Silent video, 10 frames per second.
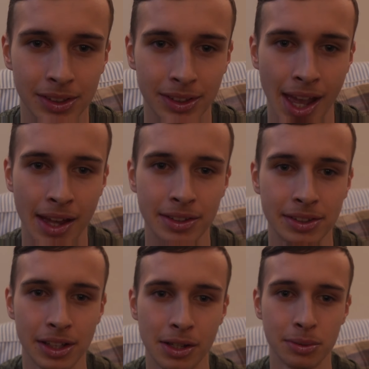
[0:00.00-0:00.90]
Yeah,
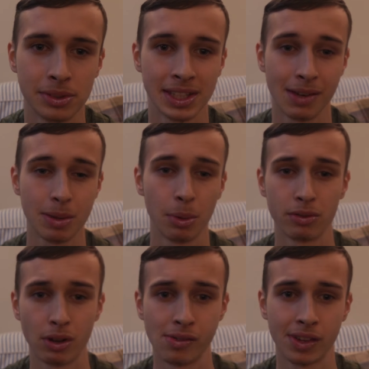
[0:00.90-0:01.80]
so
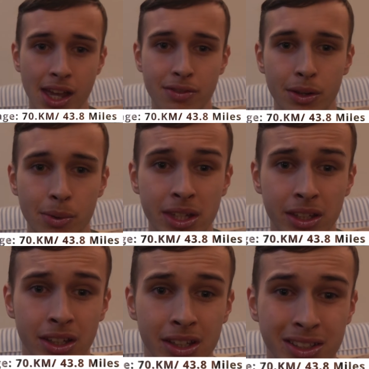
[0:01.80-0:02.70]
70.5K for the
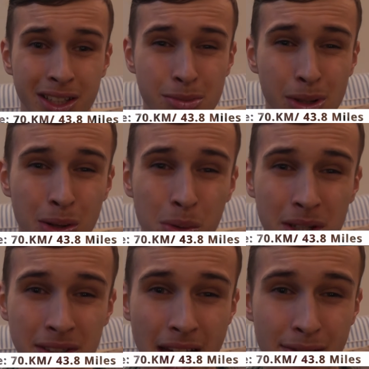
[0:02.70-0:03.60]
week. That's my
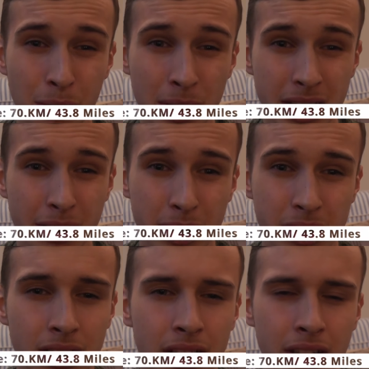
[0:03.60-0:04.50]
longest ever week,
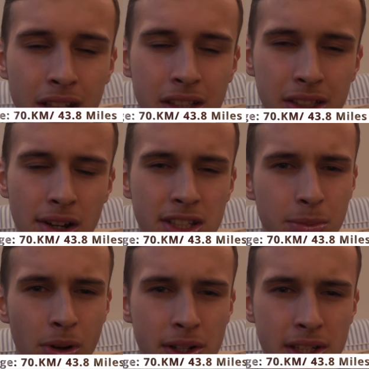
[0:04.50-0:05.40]
which is kind of
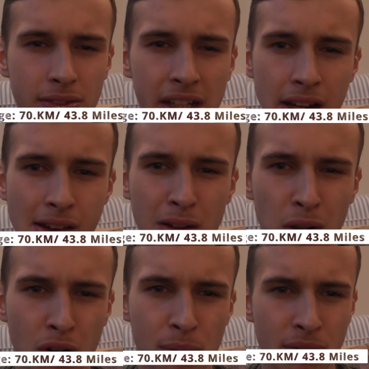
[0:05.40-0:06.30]
surprising thinking of how
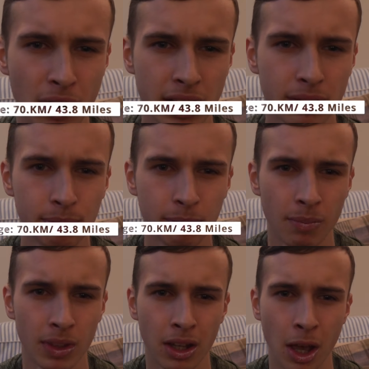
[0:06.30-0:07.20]
long I've been running.
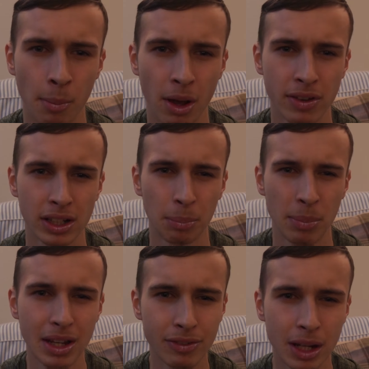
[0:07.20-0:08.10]
I think the
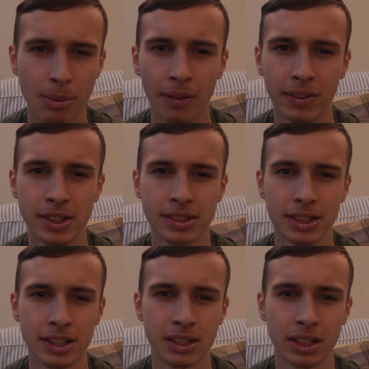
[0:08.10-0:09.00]
big thing about this
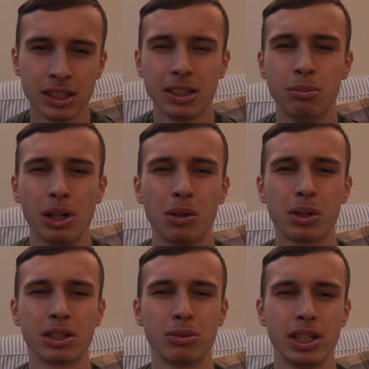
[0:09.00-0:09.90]
is that my
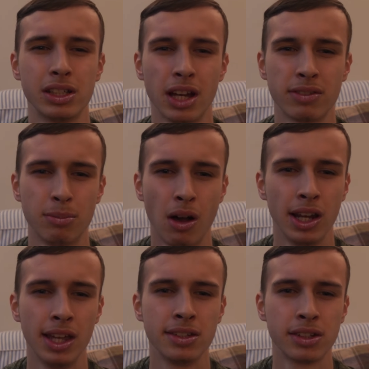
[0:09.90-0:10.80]
longest week in terms of
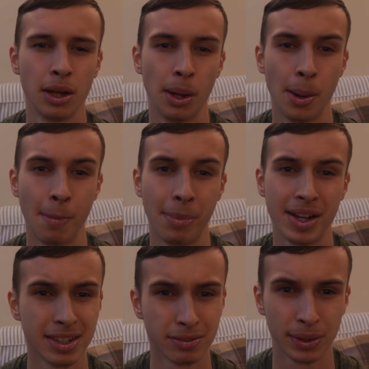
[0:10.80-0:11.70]
mileage, but
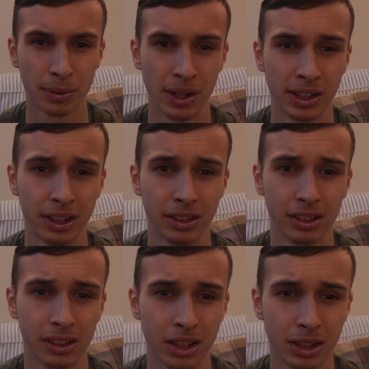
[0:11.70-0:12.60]
it didn't feel like it.
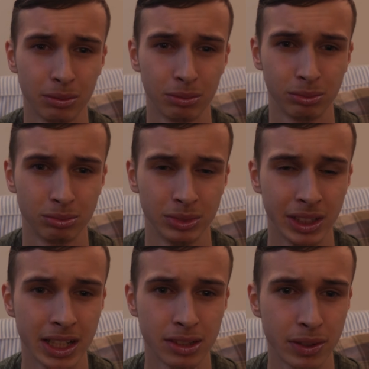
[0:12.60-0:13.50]
Like,
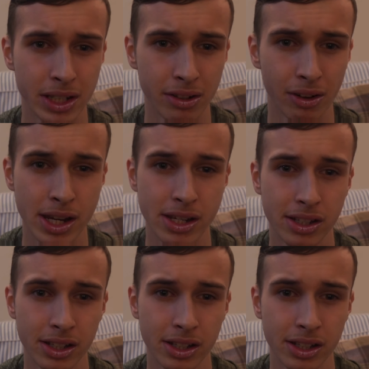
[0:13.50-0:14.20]
legs feeling great.